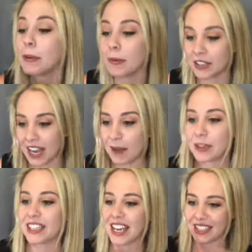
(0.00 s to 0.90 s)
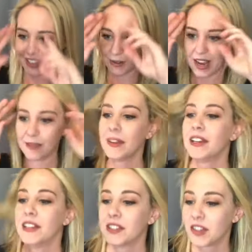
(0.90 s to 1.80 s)
Happy birthday, Emily, yes, okay.
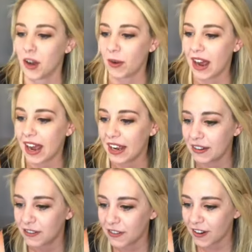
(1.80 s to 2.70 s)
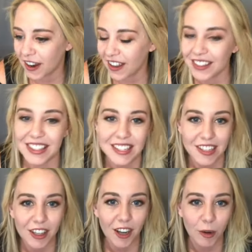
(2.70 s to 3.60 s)
So I've this
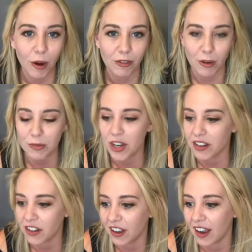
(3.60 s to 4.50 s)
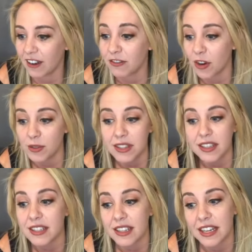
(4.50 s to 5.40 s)
is a, a, quote from Shen I've
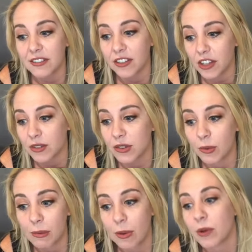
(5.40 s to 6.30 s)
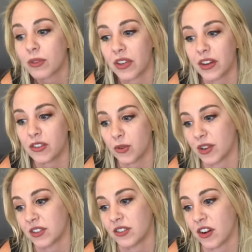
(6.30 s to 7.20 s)
frozen this lake for you so we both can
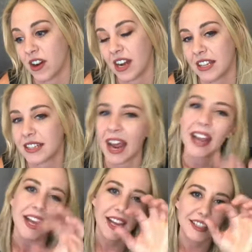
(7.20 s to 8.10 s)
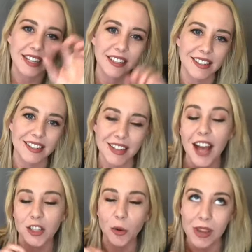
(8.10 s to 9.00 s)
enjoy the starry night sky. It's a it's
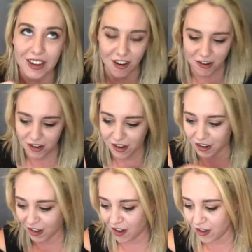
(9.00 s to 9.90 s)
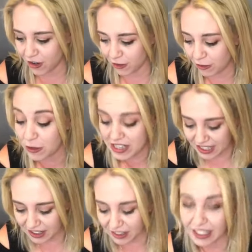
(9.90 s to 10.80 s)
a tweak on her on her
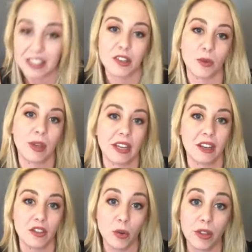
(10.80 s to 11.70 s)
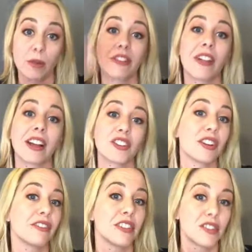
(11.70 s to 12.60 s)
freezing the lake so we can enjoy the
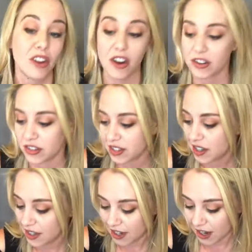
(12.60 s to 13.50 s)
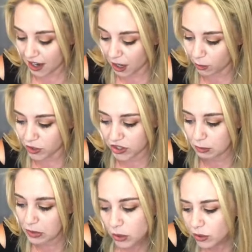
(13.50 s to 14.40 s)
reflection of the stars, um, which
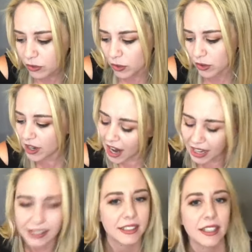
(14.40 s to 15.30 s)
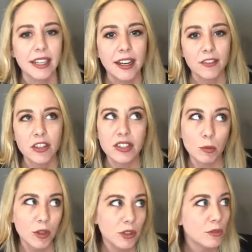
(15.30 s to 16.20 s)
is beautiful. God, for
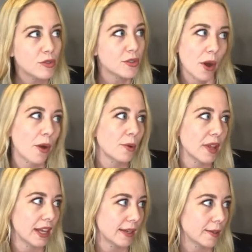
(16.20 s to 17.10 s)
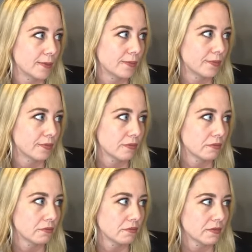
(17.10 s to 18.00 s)
someone who's so like,
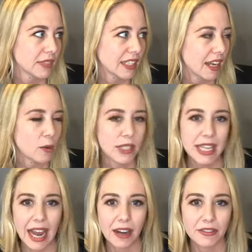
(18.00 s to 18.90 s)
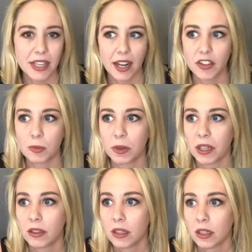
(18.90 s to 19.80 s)
I don't want to say out of touch,
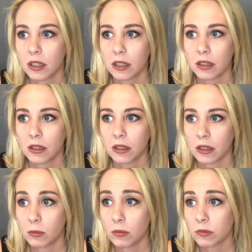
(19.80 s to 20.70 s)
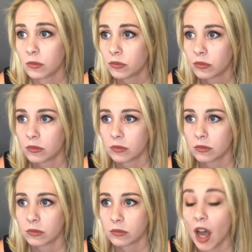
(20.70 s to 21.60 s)
but um,
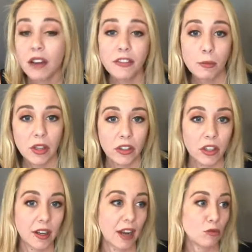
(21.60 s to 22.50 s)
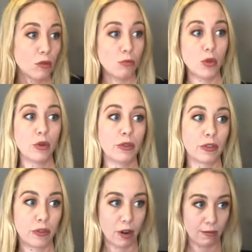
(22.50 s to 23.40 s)
unfamiliar and
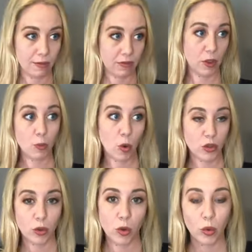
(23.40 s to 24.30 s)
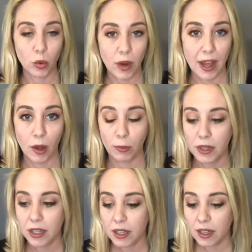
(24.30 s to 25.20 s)
removed from the mortal
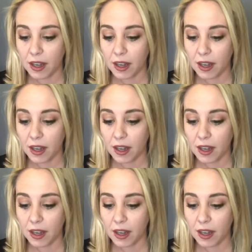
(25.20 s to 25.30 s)
realm.